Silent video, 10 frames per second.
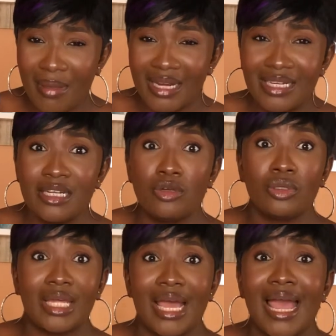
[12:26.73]
I didn't
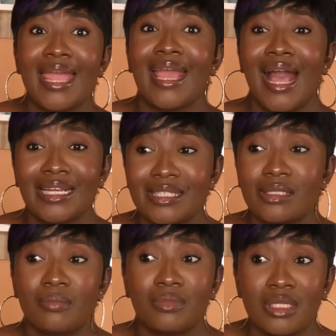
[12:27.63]
know that I had
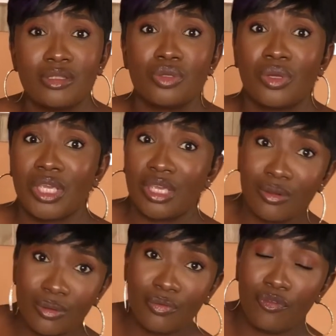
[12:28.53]
something to
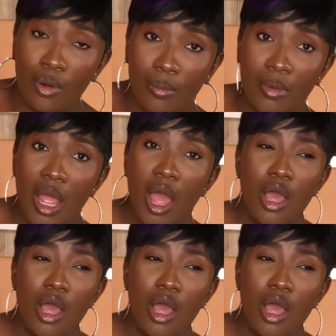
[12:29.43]
heal from.